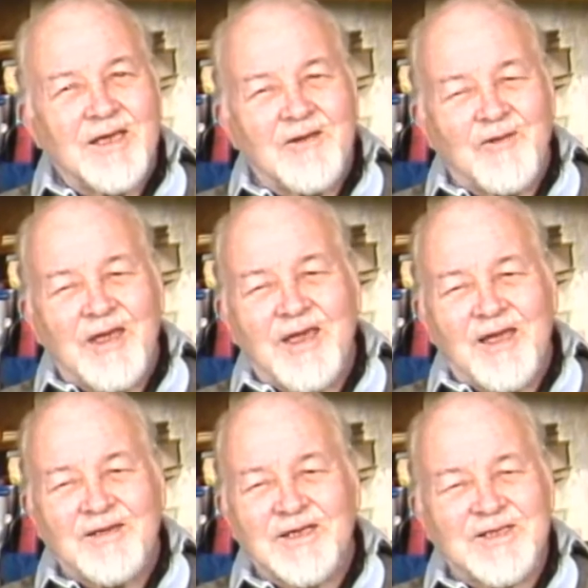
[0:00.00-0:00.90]
So they
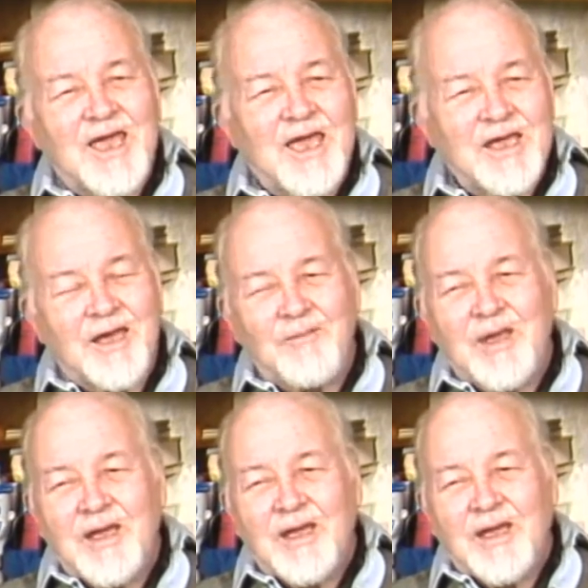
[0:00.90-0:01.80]
had this hang up,
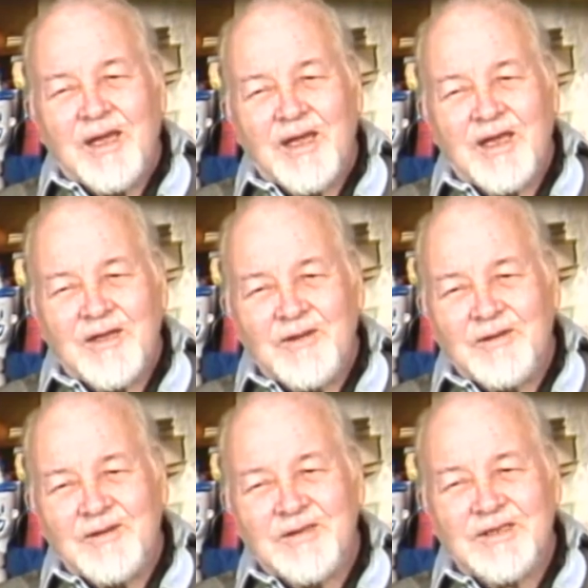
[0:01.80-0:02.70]
and
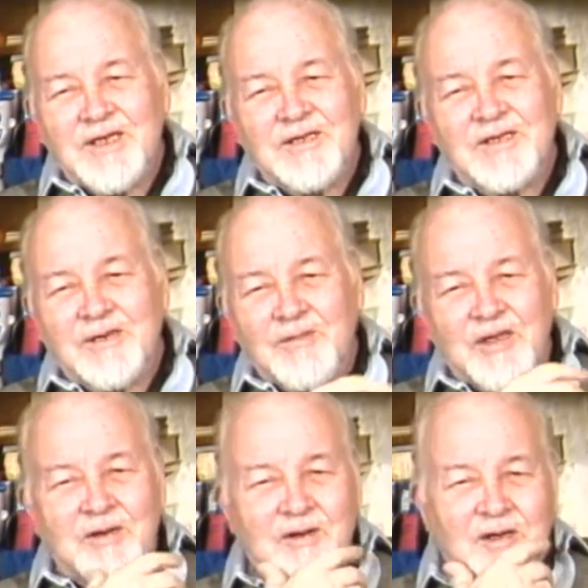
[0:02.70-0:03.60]
you see some
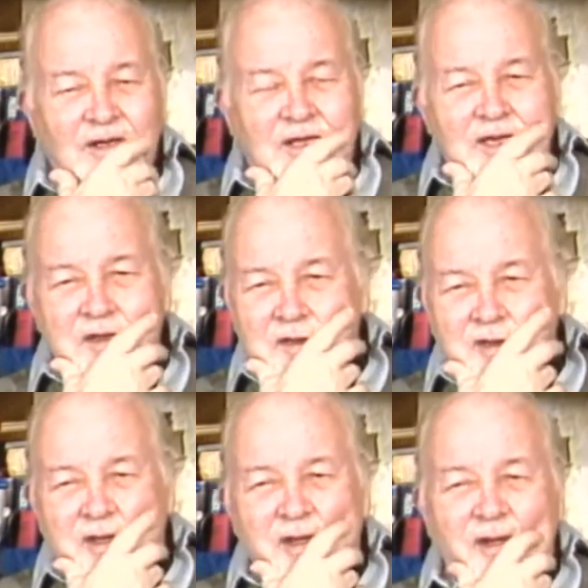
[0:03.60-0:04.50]
of the early
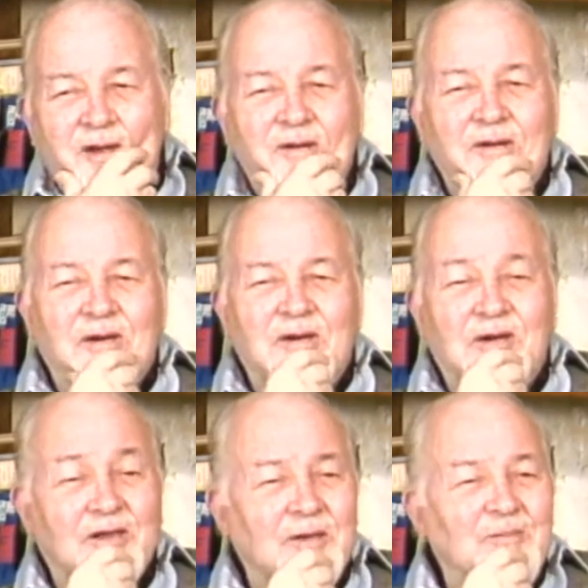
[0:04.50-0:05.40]

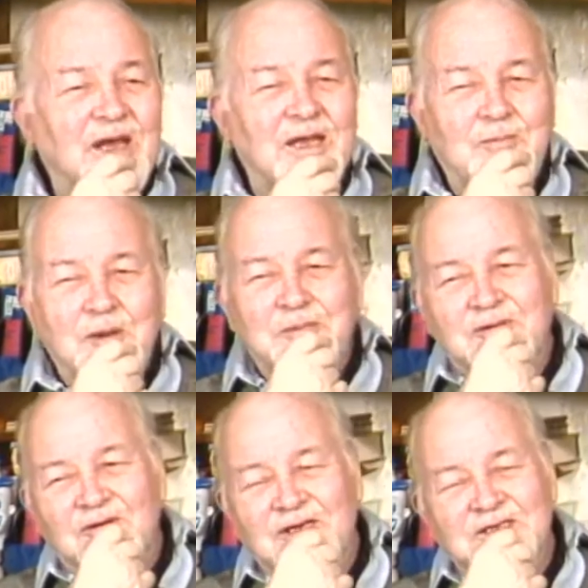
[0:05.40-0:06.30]
Betty
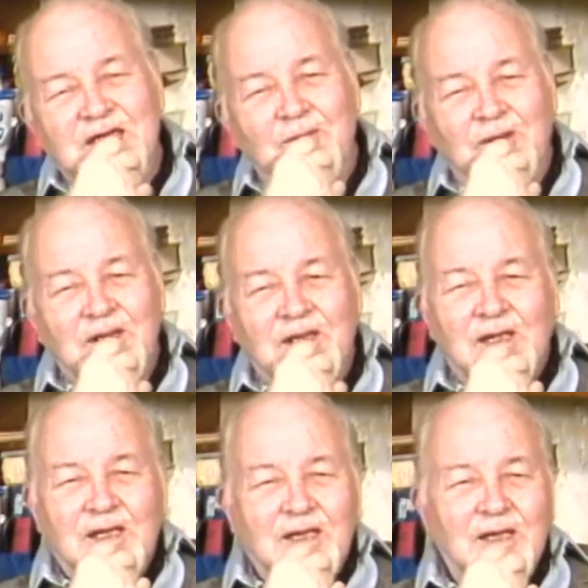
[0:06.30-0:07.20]
Boops, for example,
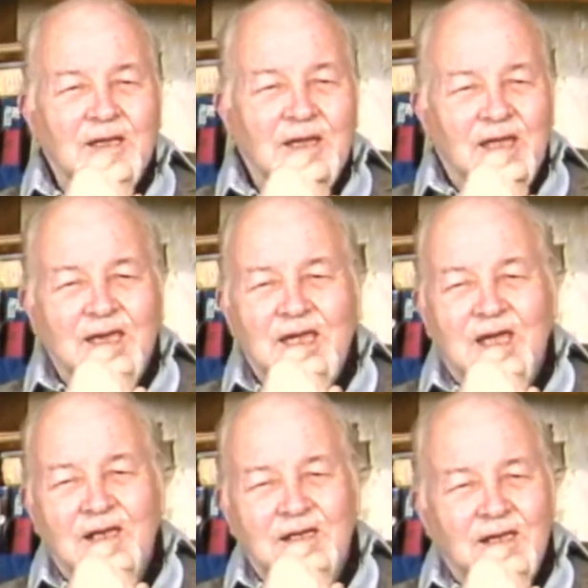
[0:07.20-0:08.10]
they
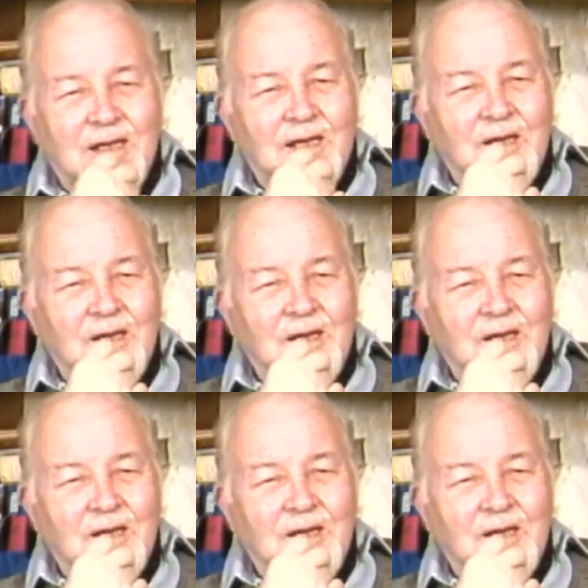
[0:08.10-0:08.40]
had